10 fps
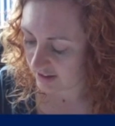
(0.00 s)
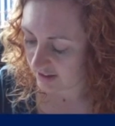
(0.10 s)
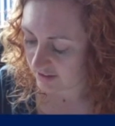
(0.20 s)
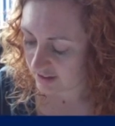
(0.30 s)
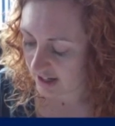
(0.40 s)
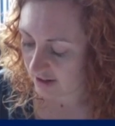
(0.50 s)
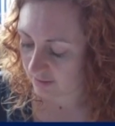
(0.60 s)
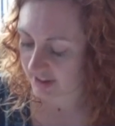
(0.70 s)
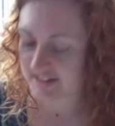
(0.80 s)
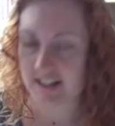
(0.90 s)
So now
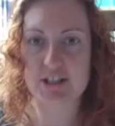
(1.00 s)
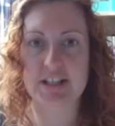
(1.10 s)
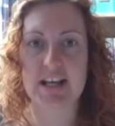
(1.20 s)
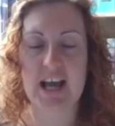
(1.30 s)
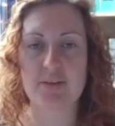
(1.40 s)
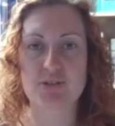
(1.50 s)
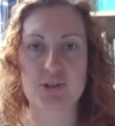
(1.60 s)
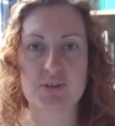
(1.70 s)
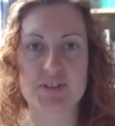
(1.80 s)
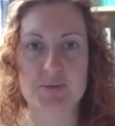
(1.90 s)
we essentially have
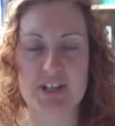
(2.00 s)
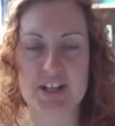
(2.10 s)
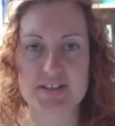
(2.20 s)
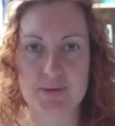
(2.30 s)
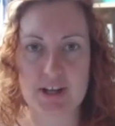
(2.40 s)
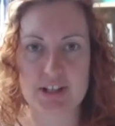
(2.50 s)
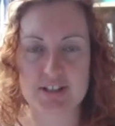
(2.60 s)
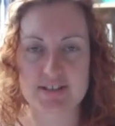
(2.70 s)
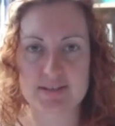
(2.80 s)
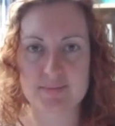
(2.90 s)
two simultaneous
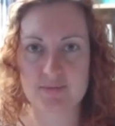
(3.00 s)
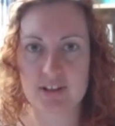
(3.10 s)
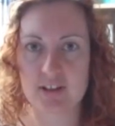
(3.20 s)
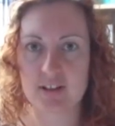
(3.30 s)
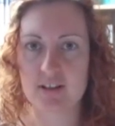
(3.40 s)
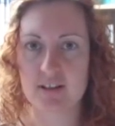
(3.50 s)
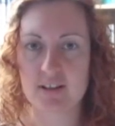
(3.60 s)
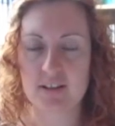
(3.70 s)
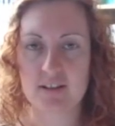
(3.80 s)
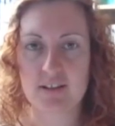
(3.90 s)
equations.
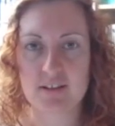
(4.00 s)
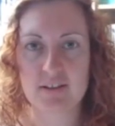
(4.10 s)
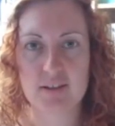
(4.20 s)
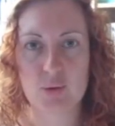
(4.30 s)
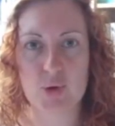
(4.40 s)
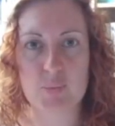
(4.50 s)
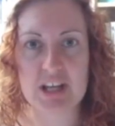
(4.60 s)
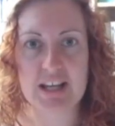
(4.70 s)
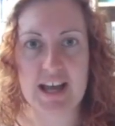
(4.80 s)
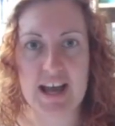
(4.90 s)
We're
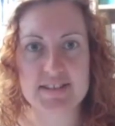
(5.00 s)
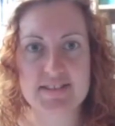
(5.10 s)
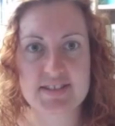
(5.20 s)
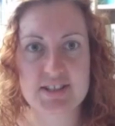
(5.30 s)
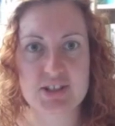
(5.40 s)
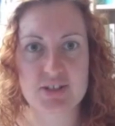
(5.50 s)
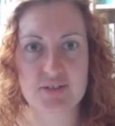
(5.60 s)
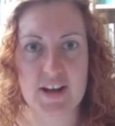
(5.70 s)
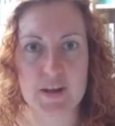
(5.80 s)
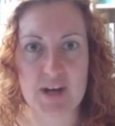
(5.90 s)
being asked to
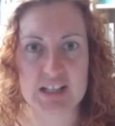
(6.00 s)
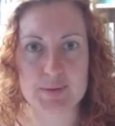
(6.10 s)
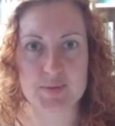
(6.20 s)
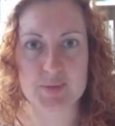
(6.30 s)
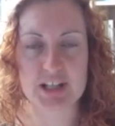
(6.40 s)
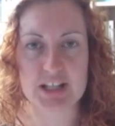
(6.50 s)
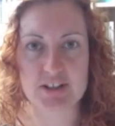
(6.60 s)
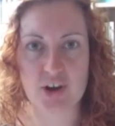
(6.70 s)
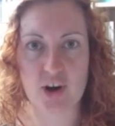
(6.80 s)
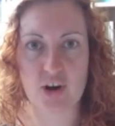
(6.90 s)
find the maximum speed
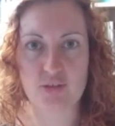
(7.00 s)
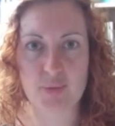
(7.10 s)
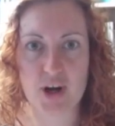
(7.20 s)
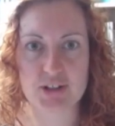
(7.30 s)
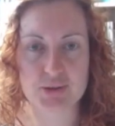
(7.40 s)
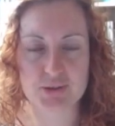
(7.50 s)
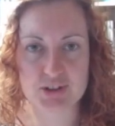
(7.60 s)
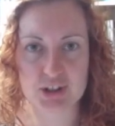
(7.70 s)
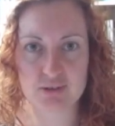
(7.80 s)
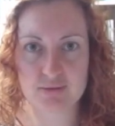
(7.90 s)
of particle
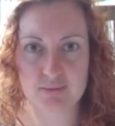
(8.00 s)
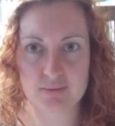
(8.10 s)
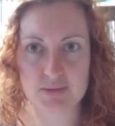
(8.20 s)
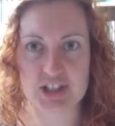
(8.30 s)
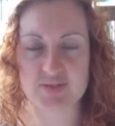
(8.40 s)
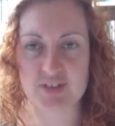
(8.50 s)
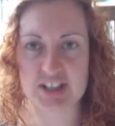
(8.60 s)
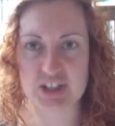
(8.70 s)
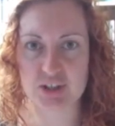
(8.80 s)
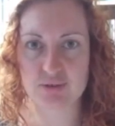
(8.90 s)
2, which is
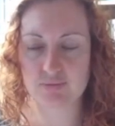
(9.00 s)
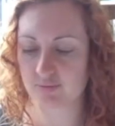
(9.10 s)
v2.